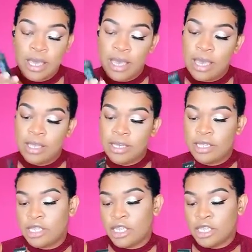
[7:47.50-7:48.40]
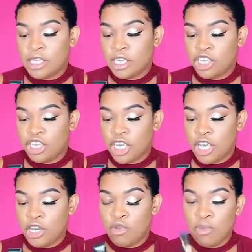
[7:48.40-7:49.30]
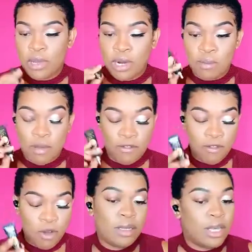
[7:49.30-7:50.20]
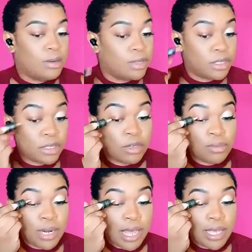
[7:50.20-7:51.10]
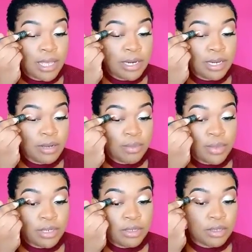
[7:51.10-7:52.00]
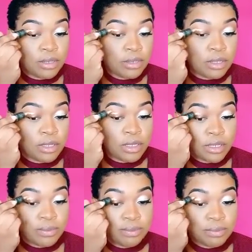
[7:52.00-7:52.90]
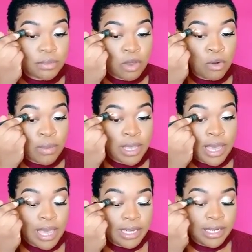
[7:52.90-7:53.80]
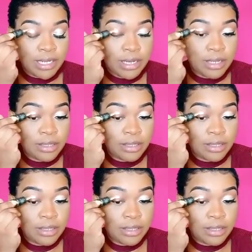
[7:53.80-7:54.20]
and this is in the shade Rumor number 4. And we're just going to apply a little bit on my eyelid,